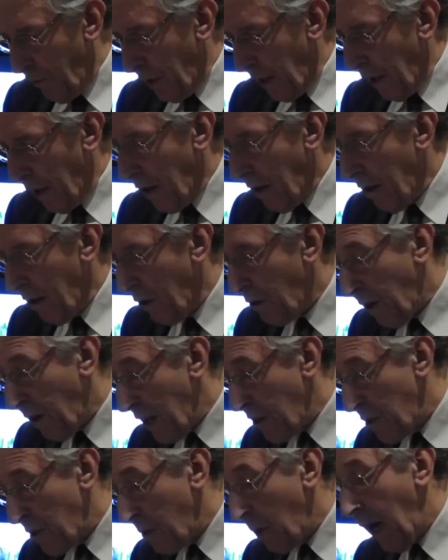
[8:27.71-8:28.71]
the
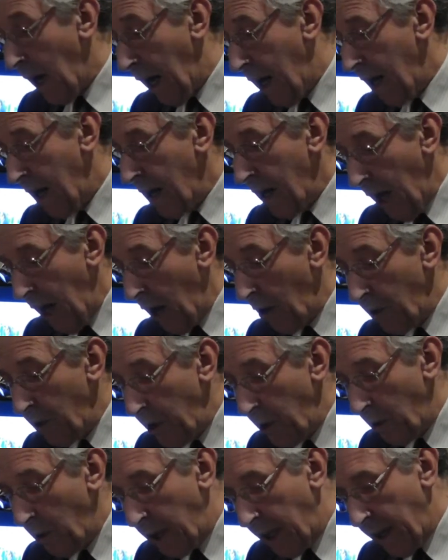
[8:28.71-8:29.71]
threats to our own
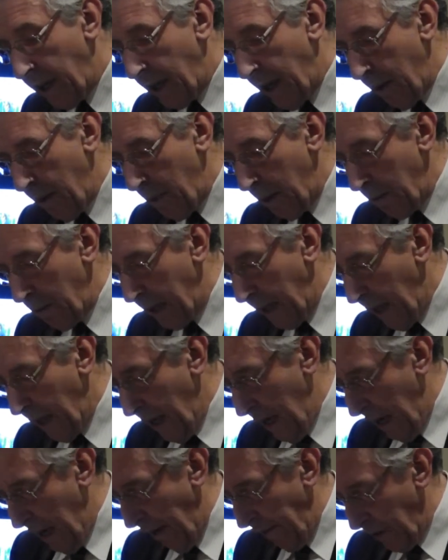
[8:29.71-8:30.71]
union, namely
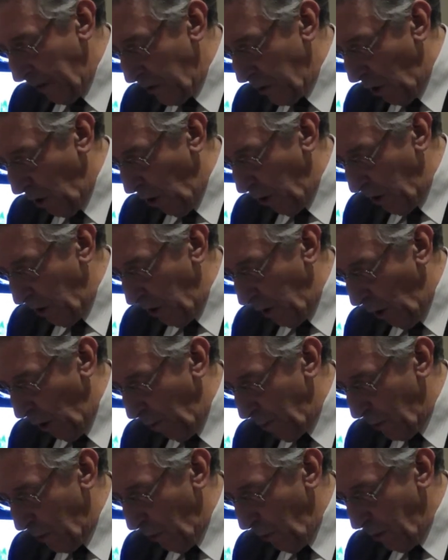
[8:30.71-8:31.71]
having Scotland
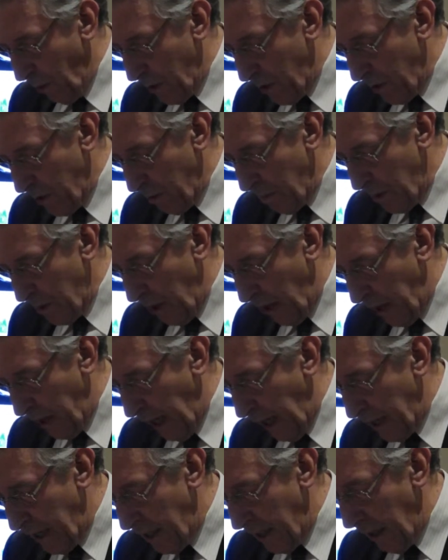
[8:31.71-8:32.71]
lopped off, which is an absurd
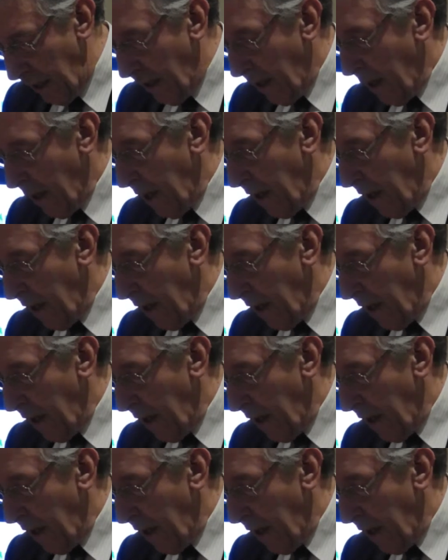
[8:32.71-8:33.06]
idea.